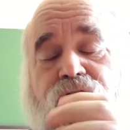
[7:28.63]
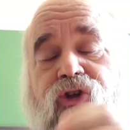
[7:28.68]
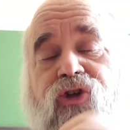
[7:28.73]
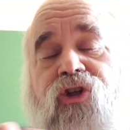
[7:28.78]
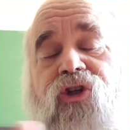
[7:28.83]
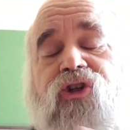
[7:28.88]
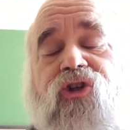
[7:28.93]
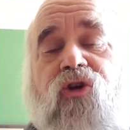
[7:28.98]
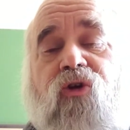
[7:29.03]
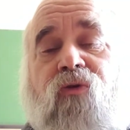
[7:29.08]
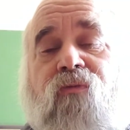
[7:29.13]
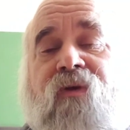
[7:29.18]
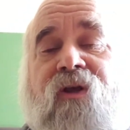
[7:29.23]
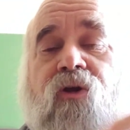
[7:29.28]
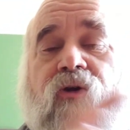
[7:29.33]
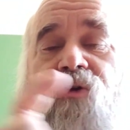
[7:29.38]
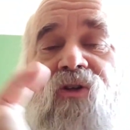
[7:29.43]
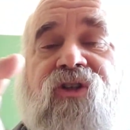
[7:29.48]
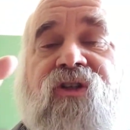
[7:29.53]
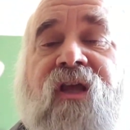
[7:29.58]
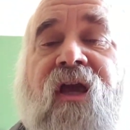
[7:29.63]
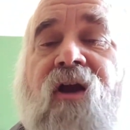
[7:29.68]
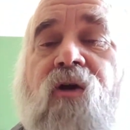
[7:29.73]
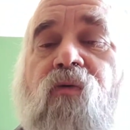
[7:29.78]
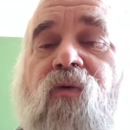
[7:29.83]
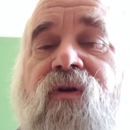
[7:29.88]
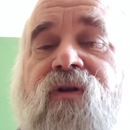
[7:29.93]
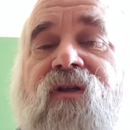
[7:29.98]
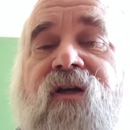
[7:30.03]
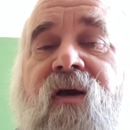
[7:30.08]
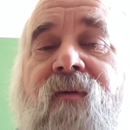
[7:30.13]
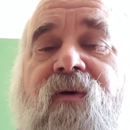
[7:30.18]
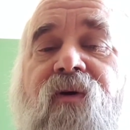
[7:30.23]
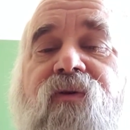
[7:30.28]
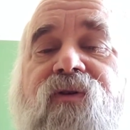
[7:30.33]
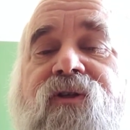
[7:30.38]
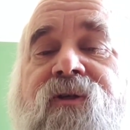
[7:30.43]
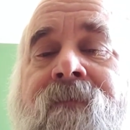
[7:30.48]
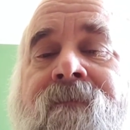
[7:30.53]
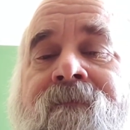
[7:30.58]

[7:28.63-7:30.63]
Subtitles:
she showed me her stack one time. I was